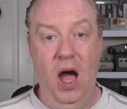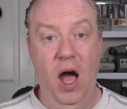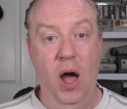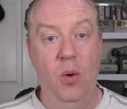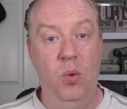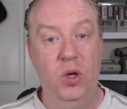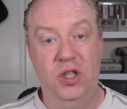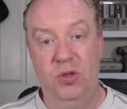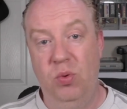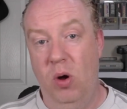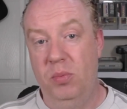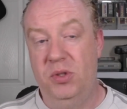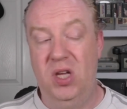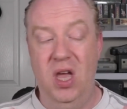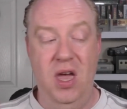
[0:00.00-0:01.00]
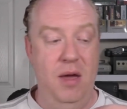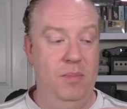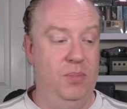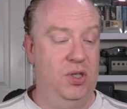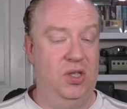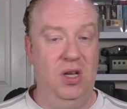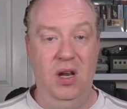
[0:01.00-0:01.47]
we swap
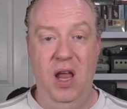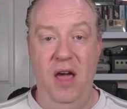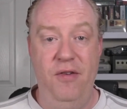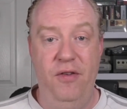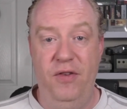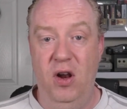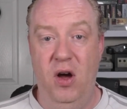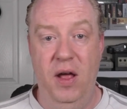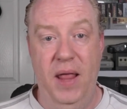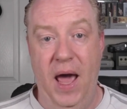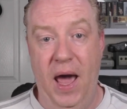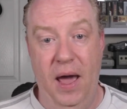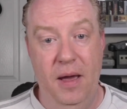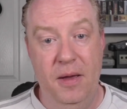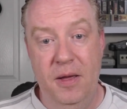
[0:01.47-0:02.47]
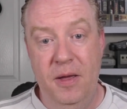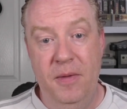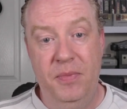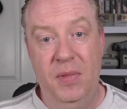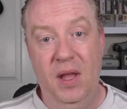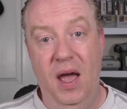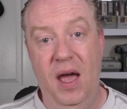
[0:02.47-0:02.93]
tips and everything like that.
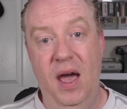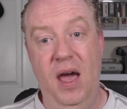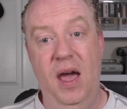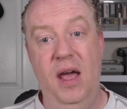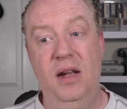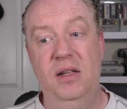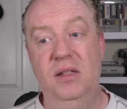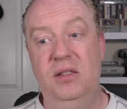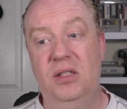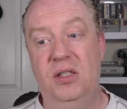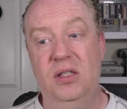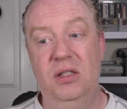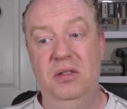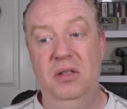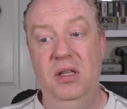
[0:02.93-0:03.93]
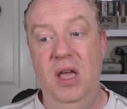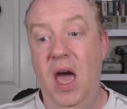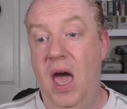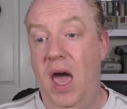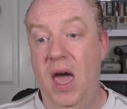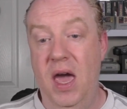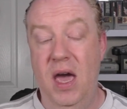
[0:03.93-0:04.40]
And
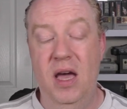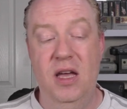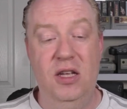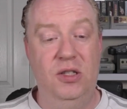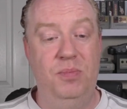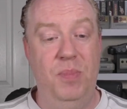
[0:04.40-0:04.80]
yeah, it's